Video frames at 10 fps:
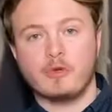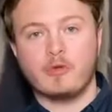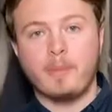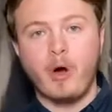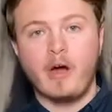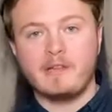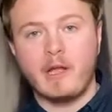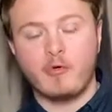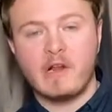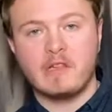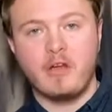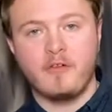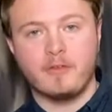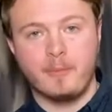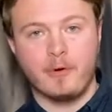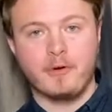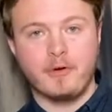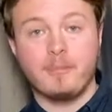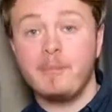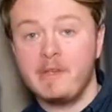the pot directly off the
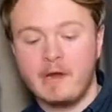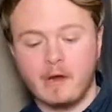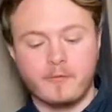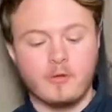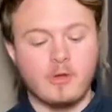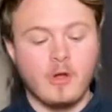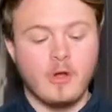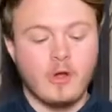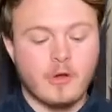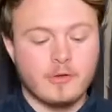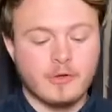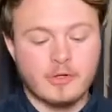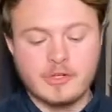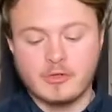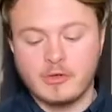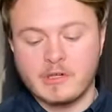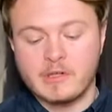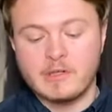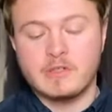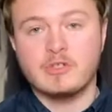burner, be careful. You're just gonna
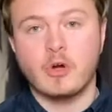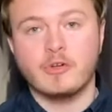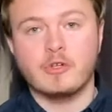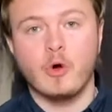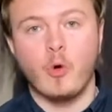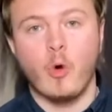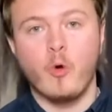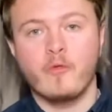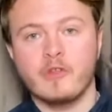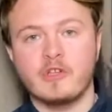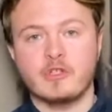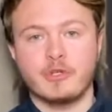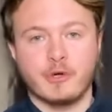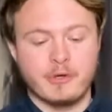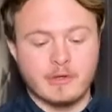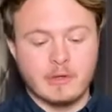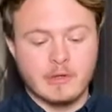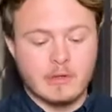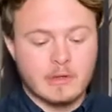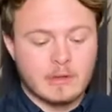start to go over the shirt,
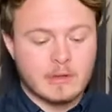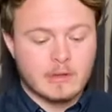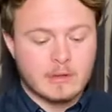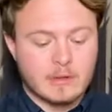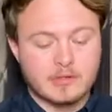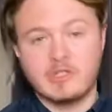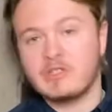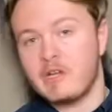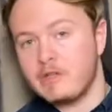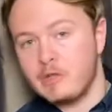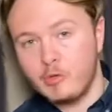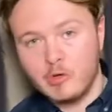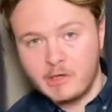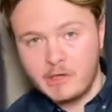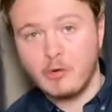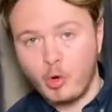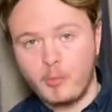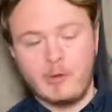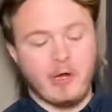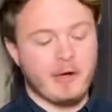just like you would a
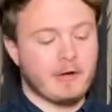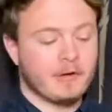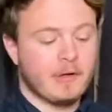normal iron.